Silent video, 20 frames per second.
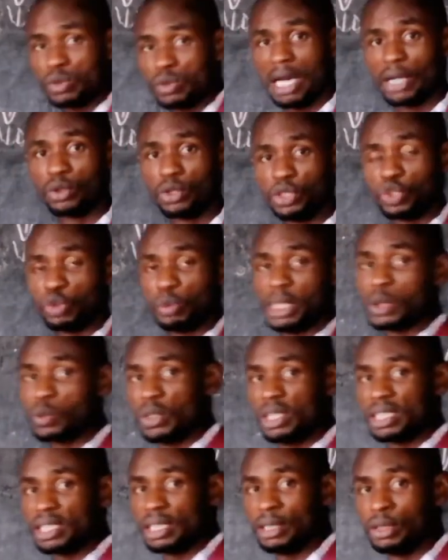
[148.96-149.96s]
we are going to be
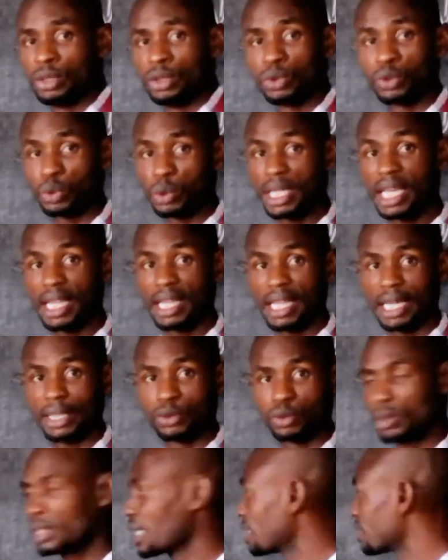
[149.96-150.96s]
equating together
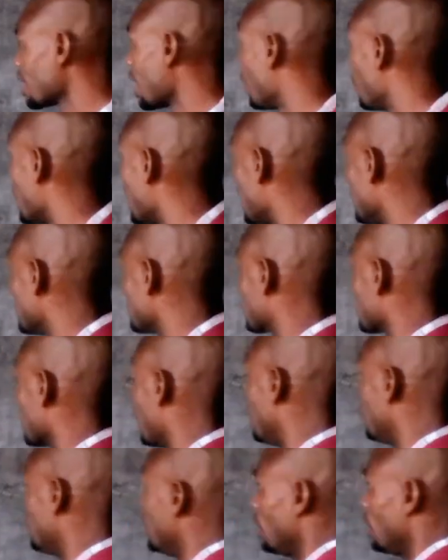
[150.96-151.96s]
to get our answer.
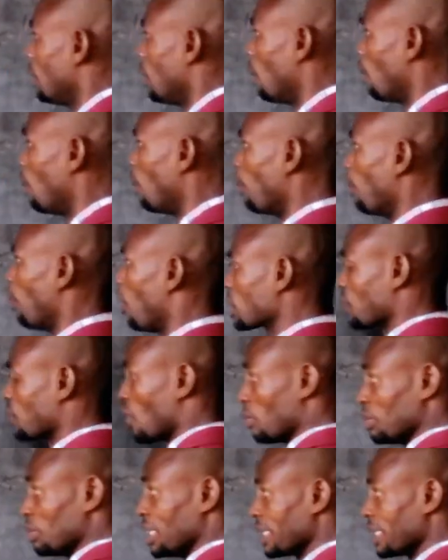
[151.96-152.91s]
But from the